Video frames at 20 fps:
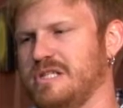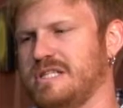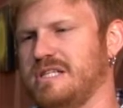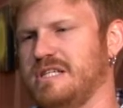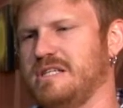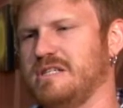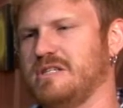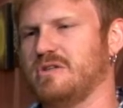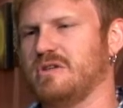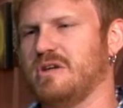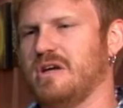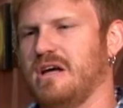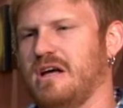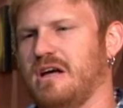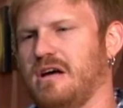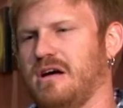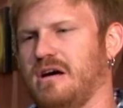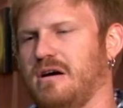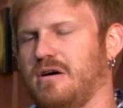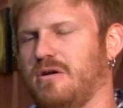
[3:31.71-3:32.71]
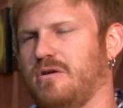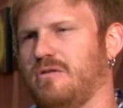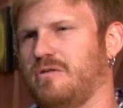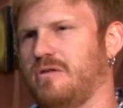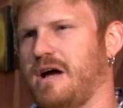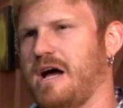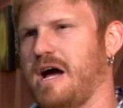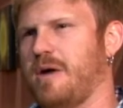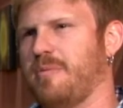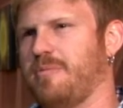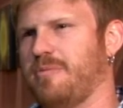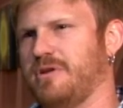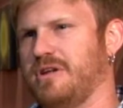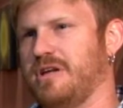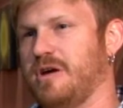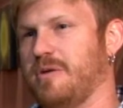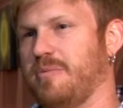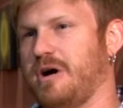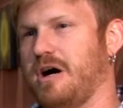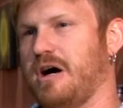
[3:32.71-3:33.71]
sees rap
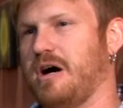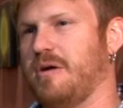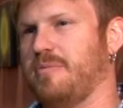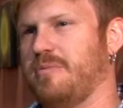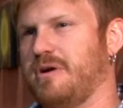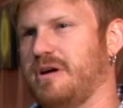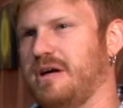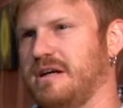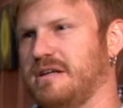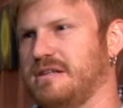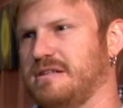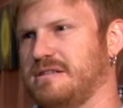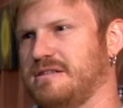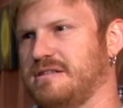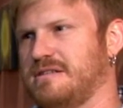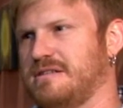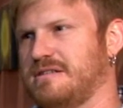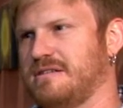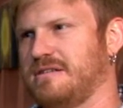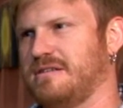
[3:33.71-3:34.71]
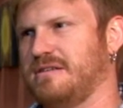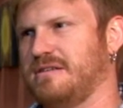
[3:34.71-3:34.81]
and hip hop as